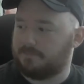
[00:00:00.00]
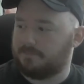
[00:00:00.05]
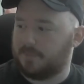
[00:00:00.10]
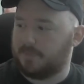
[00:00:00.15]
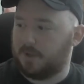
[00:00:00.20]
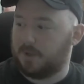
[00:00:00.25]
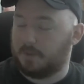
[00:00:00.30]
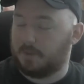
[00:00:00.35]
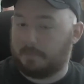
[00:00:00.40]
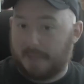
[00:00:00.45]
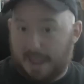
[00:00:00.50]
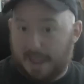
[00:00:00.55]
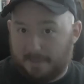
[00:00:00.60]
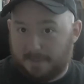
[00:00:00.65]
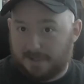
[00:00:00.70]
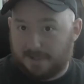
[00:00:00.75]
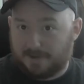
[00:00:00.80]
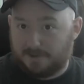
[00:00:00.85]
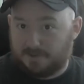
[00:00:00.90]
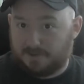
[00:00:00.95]
the
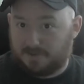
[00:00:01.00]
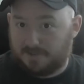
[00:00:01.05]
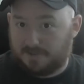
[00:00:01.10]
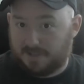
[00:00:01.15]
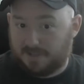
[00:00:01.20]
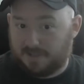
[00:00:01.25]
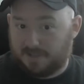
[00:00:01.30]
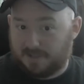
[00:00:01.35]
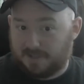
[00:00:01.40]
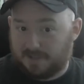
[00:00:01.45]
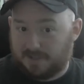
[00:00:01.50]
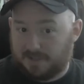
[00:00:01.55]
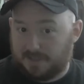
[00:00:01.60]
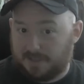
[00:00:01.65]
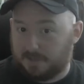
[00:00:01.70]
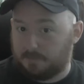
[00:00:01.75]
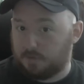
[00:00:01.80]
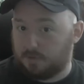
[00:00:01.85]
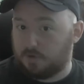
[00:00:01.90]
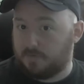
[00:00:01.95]
Batman you see
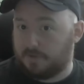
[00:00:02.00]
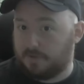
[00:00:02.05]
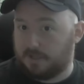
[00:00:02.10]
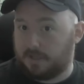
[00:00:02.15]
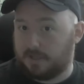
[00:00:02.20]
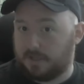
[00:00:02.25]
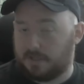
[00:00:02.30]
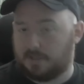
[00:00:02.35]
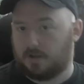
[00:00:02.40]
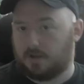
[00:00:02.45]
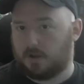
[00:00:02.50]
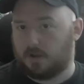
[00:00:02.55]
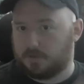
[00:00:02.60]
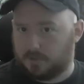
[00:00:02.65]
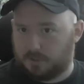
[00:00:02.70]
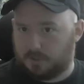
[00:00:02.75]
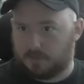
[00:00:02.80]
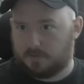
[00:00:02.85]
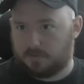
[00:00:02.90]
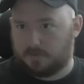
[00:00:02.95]
in the movie in the
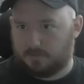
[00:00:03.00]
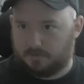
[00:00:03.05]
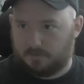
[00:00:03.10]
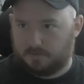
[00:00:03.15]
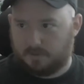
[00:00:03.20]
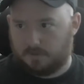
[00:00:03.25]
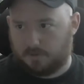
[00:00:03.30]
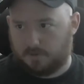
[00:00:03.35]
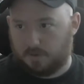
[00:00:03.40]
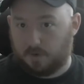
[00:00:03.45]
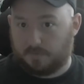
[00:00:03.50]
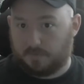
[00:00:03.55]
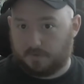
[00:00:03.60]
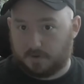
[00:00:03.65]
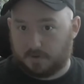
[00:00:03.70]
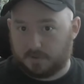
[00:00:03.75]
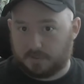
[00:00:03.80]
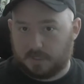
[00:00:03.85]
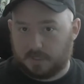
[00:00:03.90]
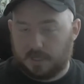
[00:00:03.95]
alternate
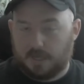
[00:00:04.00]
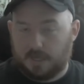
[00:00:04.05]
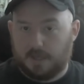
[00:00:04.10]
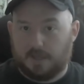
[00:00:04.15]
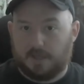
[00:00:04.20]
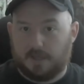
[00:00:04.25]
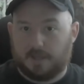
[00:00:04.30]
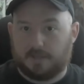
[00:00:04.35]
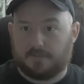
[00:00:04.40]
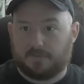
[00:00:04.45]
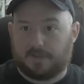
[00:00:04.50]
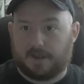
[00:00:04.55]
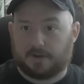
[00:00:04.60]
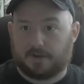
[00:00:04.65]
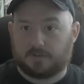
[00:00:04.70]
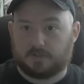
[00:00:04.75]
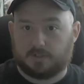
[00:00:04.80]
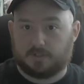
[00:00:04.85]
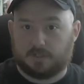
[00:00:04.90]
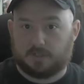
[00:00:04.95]
universe is
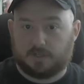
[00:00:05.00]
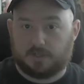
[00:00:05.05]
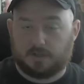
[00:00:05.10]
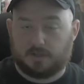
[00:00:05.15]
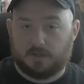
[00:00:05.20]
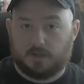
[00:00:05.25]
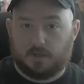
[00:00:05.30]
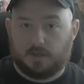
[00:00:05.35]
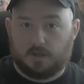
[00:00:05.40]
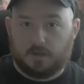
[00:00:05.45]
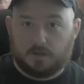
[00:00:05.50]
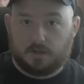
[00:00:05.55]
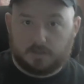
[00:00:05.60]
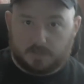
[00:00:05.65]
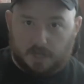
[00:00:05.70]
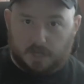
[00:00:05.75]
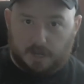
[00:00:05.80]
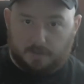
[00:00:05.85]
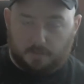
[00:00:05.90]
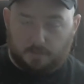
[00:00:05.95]
actually
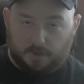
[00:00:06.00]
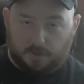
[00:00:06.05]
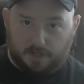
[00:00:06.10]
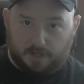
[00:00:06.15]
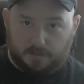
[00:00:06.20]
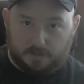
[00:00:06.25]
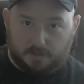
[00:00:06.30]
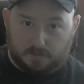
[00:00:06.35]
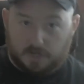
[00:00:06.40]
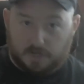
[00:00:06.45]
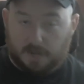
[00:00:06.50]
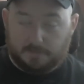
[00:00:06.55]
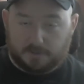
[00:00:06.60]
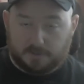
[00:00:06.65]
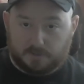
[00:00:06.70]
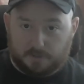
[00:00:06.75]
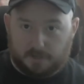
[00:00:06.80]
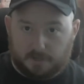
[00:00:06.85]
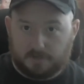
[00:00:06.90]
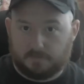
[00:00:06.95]

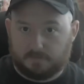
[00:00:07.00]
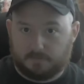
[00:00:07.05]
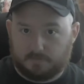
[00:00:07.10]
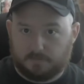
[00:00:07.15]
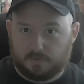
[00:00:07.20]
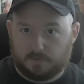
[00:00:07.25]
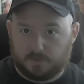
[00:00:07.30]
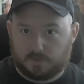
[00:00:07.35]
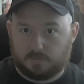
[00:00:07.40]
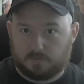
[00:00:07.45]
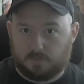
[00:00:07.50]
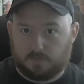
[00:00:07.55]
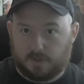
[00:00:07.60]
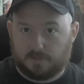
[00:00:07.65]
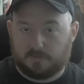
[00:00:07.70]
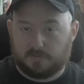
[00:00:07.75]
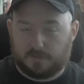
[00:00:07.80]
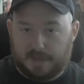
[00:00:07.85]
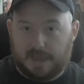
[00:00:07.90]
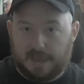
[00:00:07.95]
Thomas Wayne, Bruce
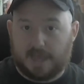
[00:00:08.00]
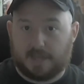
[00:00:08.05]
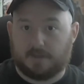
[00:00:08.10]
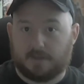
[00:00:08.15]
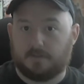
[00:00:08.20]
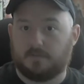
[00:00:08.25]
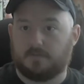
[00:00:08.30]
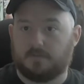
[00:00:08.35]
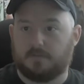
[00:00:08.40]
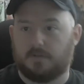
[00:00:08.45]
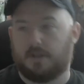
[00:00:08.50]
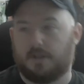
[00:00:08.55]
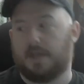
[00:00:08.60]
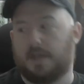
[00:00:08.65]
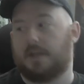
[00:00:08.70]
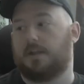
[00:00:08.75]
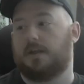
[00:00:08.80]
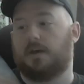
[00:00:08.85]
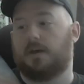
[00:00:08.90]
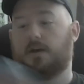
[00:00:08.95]
Wayne's dad,
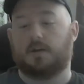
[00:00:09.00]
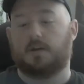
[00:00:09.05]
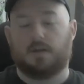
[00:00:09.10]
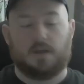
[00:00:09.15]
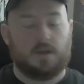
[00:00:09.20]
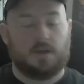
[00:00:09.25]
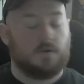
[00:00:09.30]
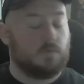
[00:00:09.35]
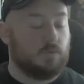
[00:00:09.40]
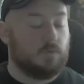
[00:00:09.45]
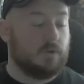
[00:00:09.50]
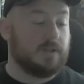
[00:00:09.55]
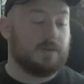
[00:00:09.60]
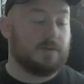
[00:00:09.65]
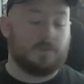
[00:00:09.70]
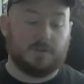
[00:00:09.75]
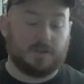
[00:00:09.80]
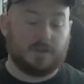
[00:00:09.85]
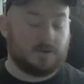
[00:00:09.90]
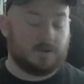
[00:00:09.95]
and
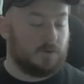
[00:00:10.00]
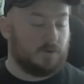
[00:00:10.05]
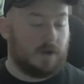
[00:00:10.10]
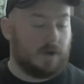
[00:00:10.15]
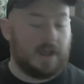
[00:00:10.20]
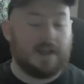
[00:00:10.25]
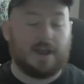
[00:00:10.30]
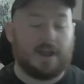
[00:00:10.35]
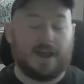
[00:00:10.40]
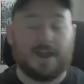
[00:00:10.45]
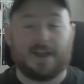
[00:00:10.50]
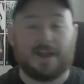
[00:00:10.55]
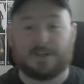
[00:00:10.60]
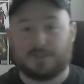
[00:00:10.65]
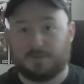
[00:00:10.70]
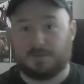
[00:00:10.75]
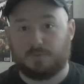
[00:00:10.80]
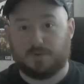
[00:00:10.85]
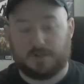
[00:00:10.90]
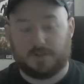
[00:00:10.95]
really cool. I
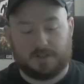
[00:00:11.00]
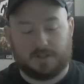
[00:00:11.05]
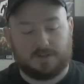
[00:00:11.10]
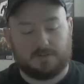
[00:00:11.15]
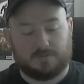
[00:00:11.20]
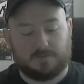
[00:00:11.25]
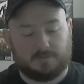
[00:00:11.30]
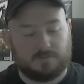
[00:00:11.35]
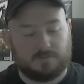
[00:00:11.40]
actually